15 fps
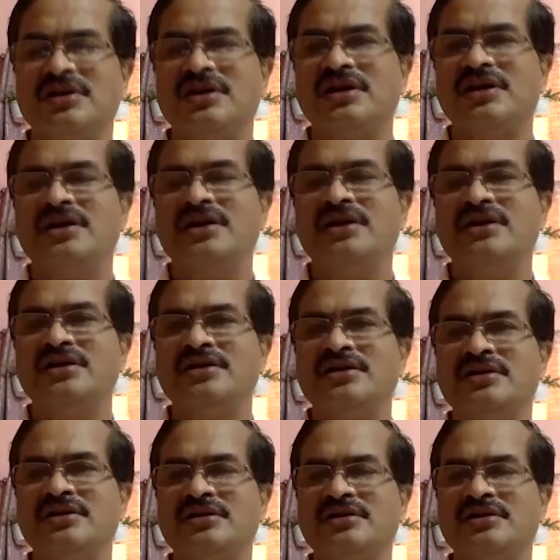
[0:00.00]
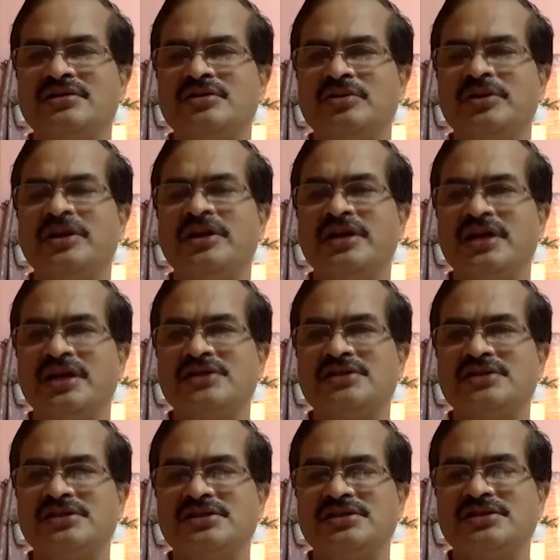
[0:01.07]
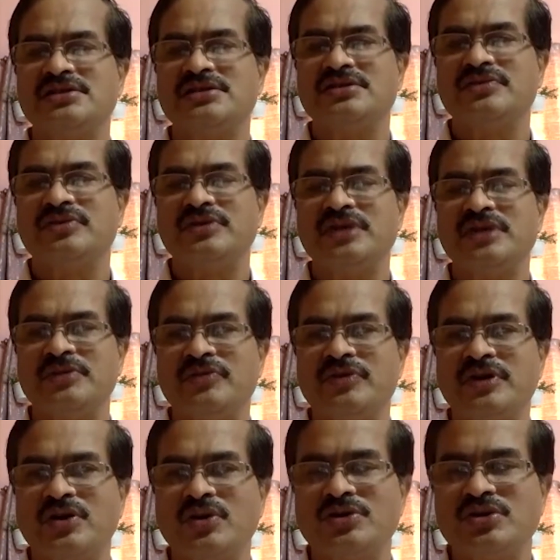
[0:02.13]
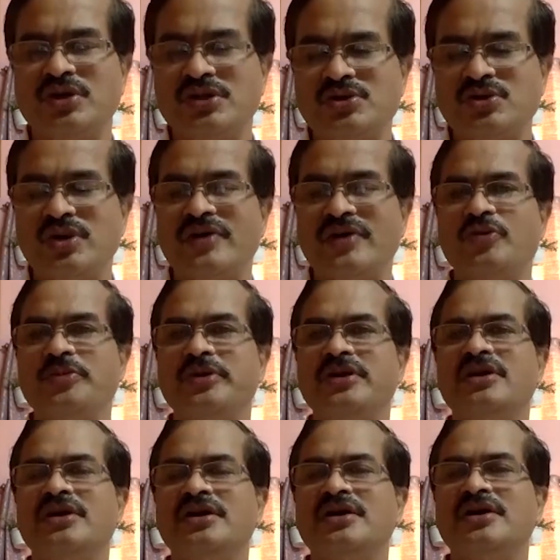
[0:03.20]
container Kubernetes clusters, what type of workloads also have to be